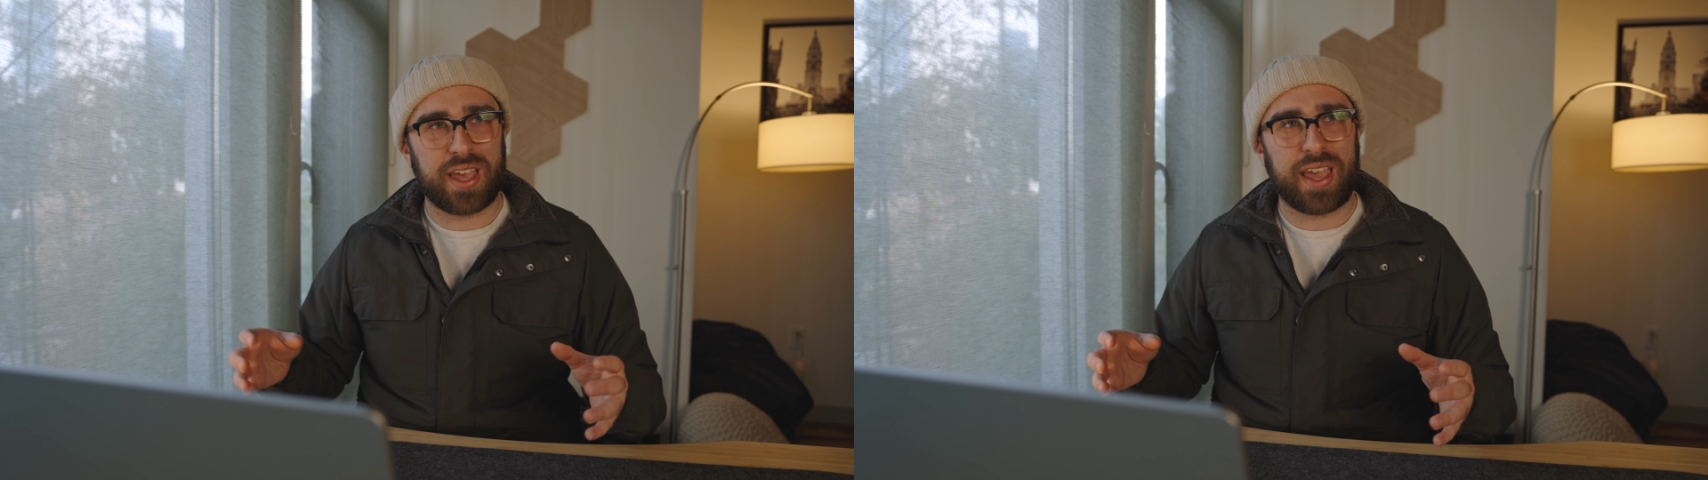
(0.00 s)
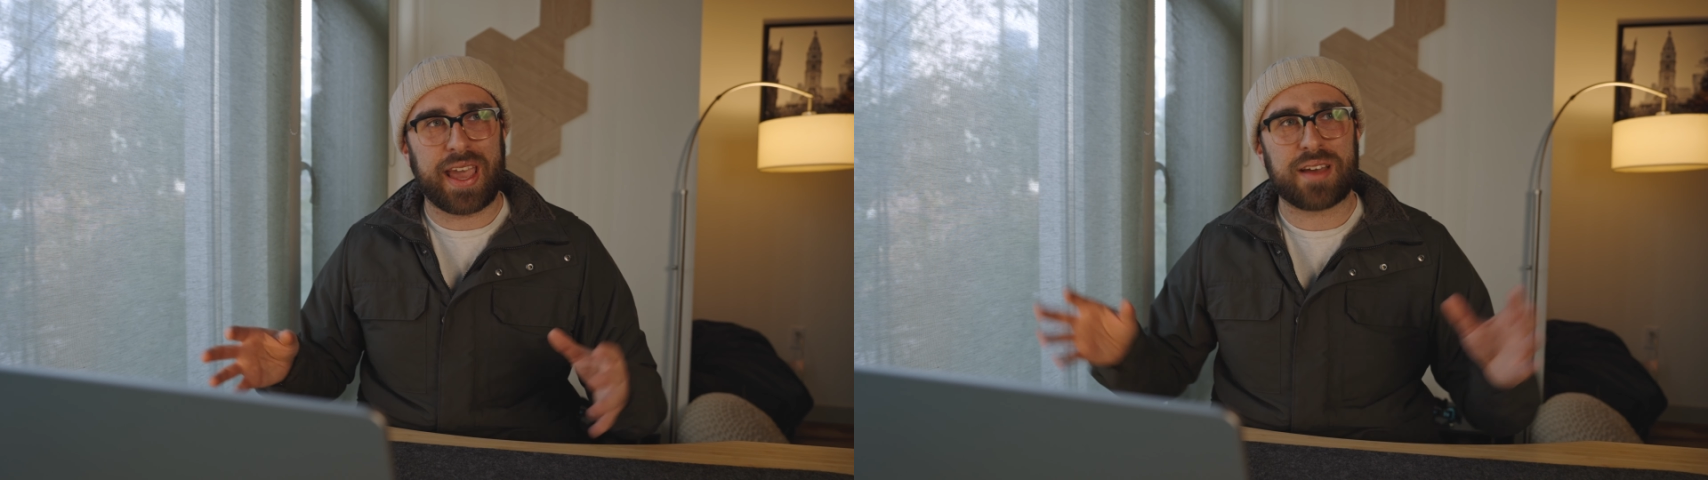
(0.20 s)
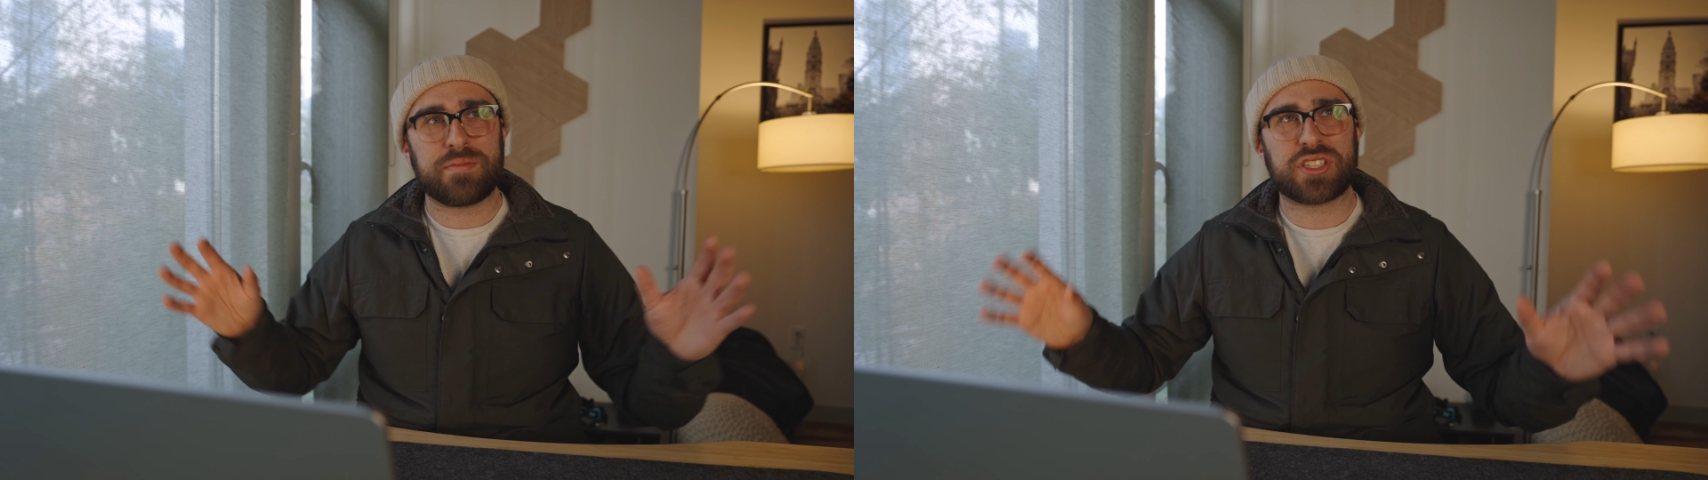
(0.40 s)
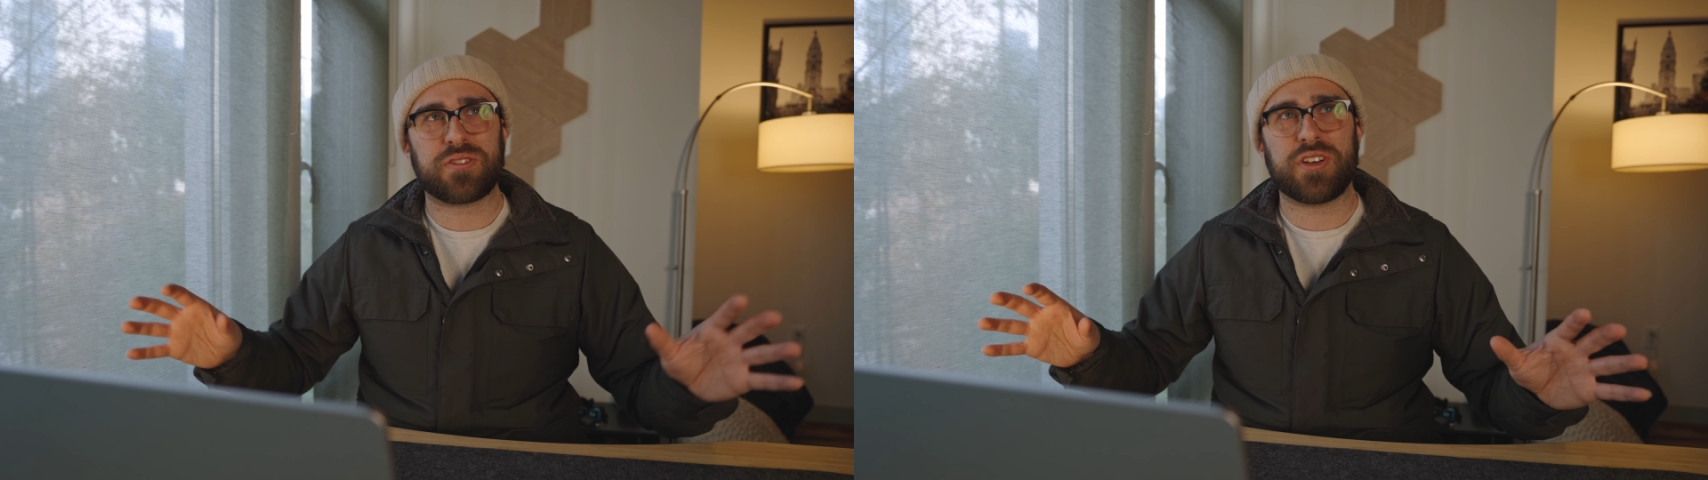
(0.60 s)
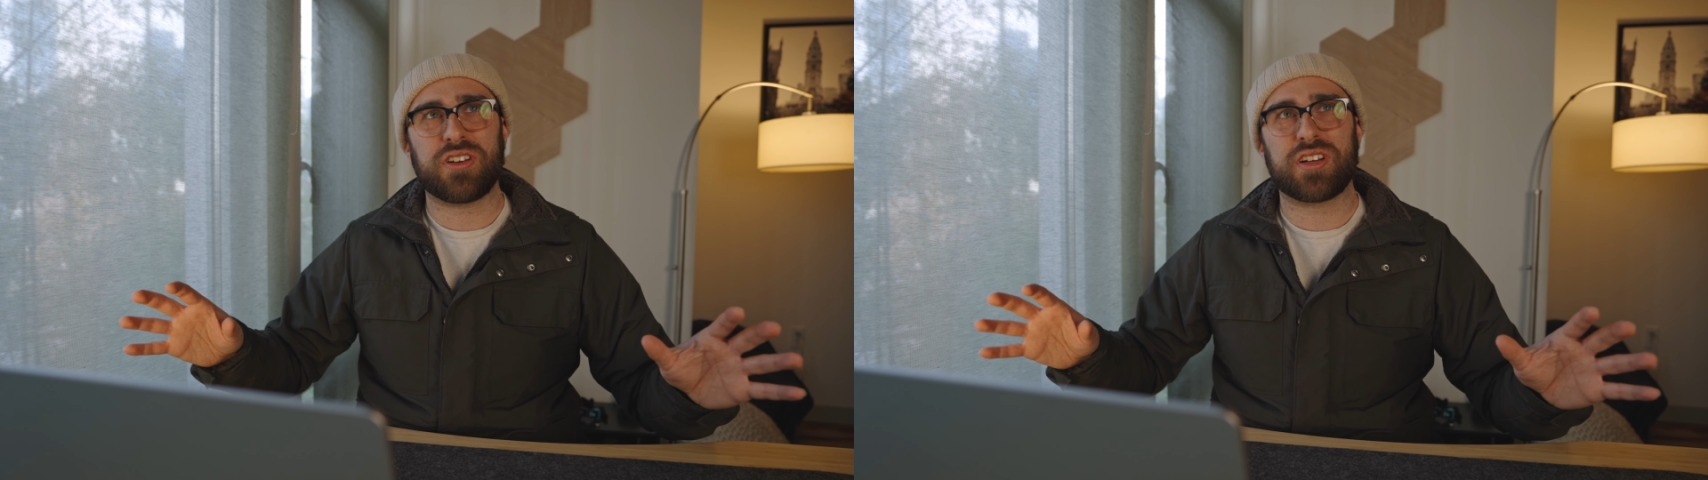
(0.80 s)

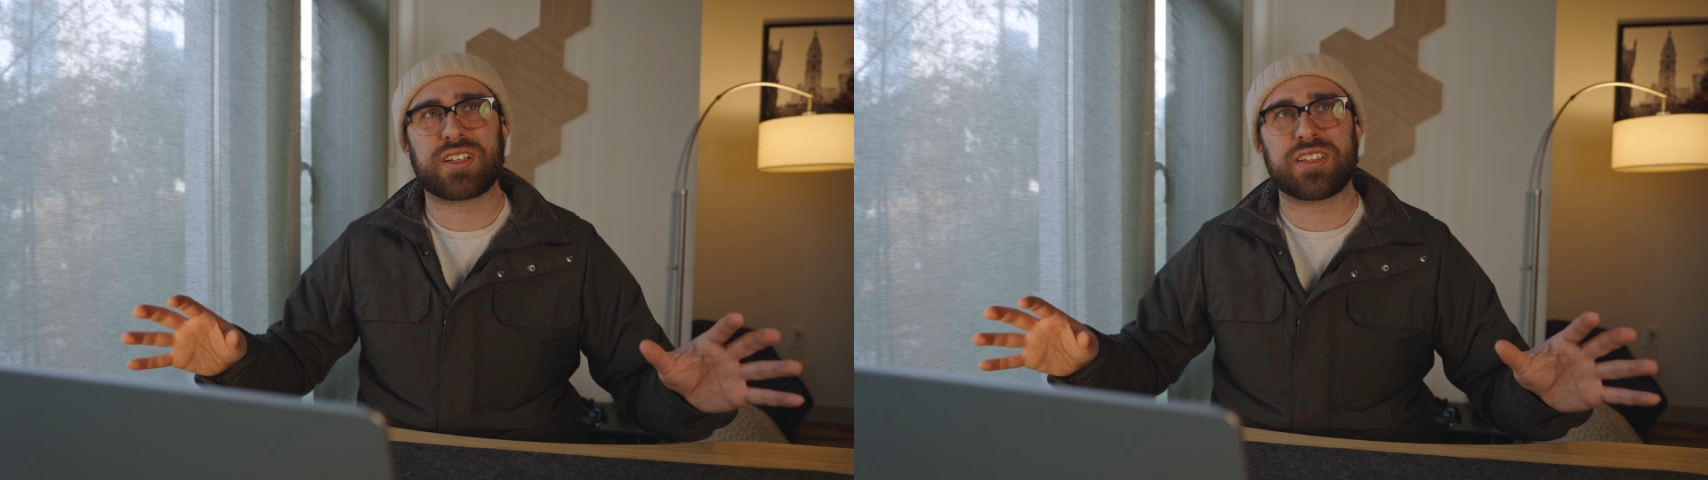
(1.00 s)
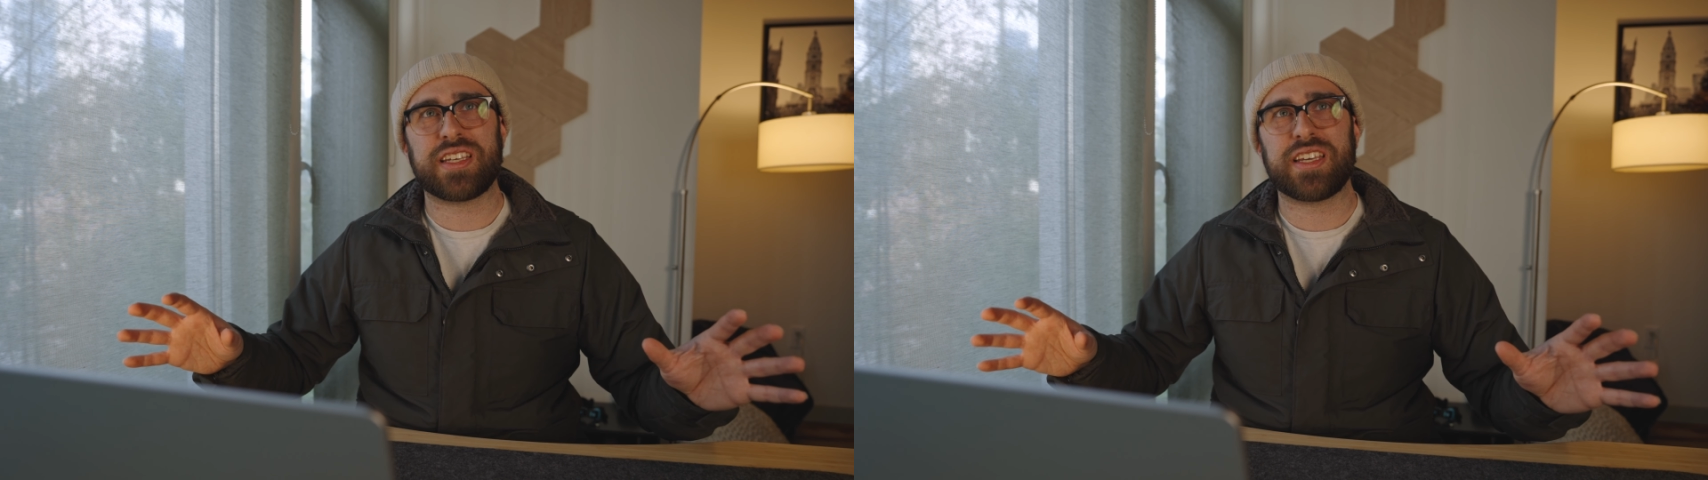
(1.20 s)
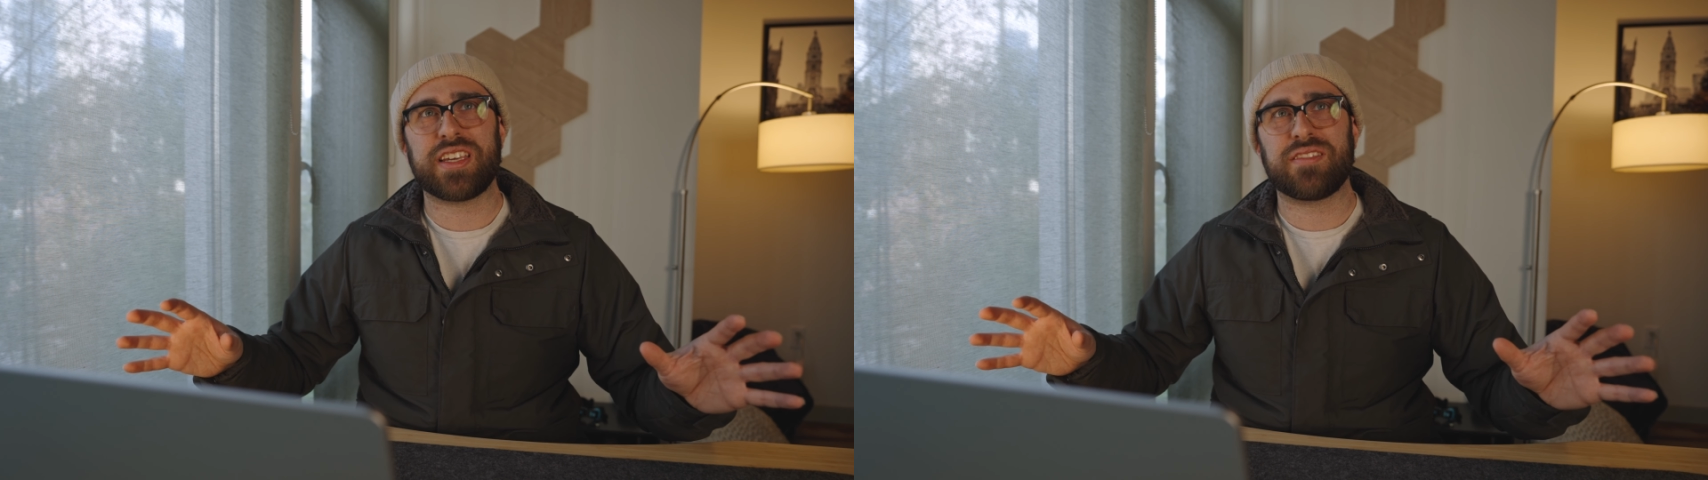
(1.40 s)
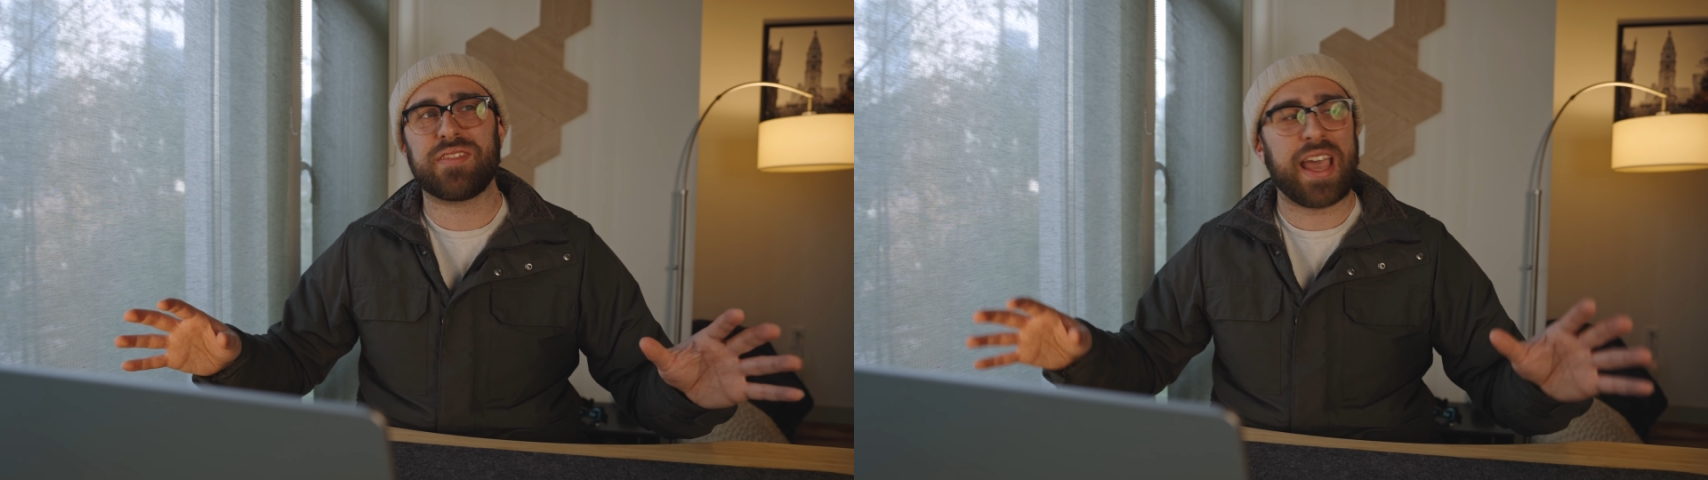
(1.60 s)
atmospherically